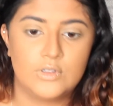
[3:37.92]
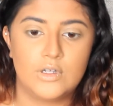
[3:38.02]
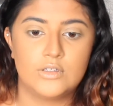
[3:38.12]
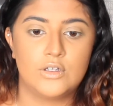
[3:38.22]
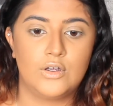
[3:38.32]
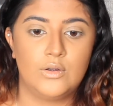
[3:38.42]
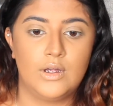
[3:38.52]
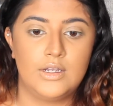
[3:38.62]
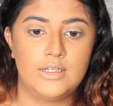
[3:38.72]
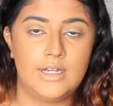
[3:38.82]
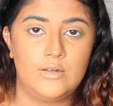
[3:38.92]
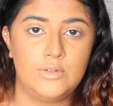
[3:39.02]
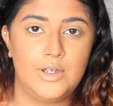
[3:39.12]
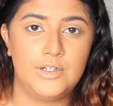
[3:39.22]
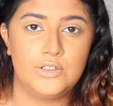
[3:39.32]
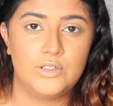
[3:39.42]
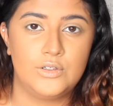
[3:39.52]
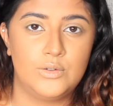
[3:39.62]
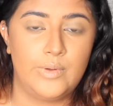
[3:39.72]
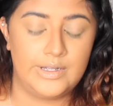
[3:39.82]
So now I'm going
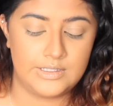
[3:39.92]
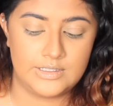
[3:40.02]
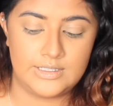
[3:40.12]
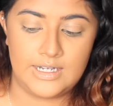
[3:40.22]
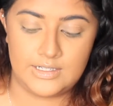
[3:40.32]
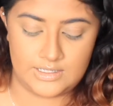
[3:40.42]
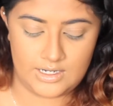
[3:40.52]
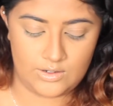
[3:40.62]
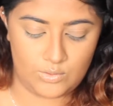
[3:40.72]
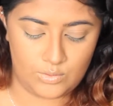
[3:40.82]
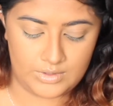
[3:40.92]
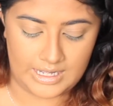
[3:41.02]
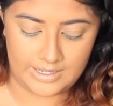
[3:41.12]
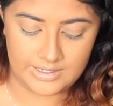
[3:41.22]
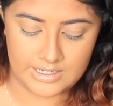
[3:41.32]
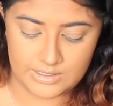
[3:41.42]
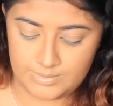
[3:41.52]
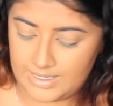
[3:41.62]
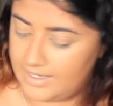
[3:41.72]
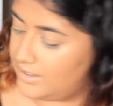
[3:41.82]
to set all that into
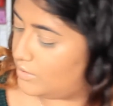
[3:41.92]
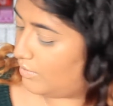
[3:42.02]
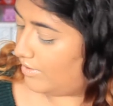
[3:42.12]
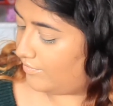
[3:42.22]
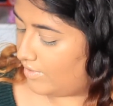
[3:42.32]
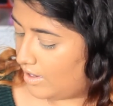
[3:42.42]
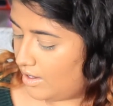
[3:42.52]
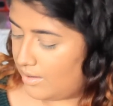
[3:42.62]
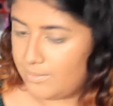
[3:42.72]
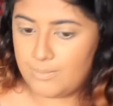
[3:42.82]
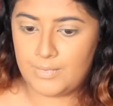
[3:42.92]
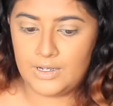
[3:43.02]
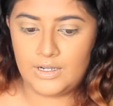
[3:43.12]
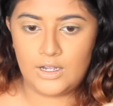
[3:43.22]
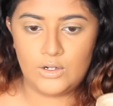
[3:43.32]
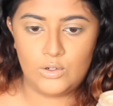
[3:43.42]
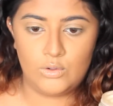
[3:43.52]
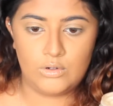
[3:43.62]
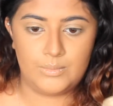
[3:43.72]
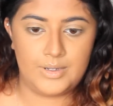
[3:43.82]
place with my
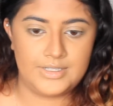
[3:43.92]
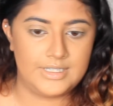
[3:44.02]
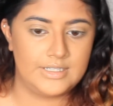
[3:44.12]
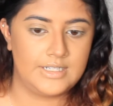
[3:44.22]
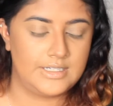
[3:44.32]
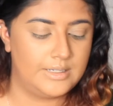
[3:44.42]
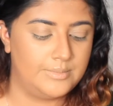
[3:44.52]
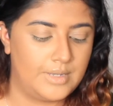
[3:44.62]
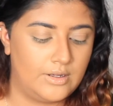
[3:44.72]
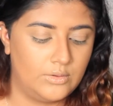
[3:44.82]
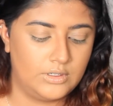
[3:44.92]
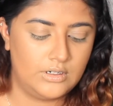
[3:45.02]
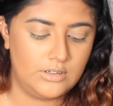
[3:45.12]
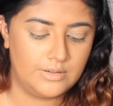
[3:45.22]
Mercier setting powder.